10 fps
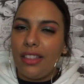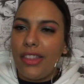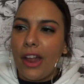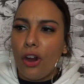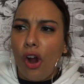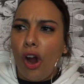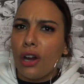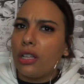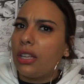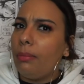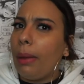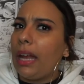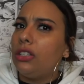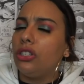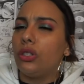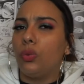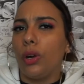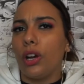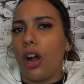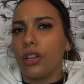there are some pages
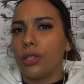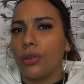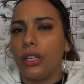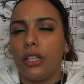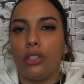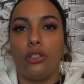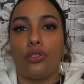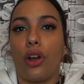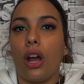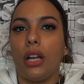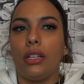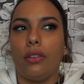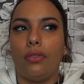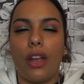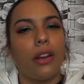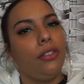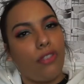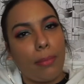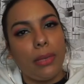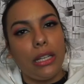where Ashura is drawn very
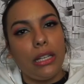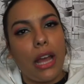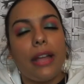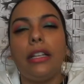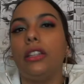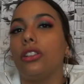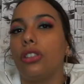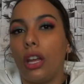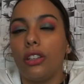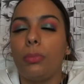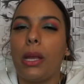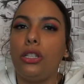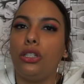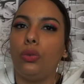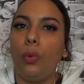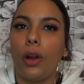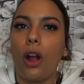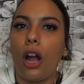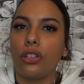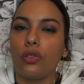feminine, and then there's other pages where
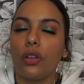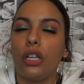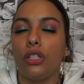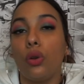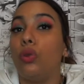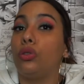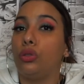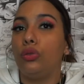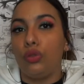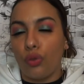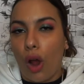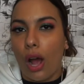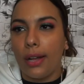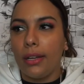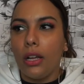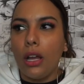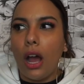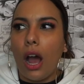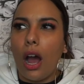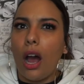Ashura is also drawn
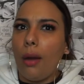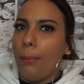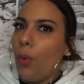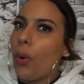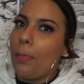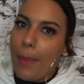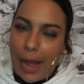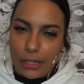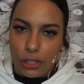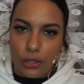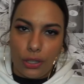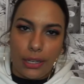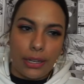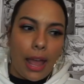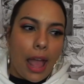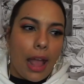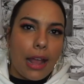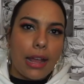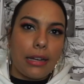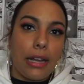more masculine.
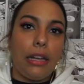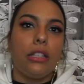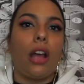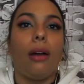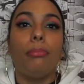And it is on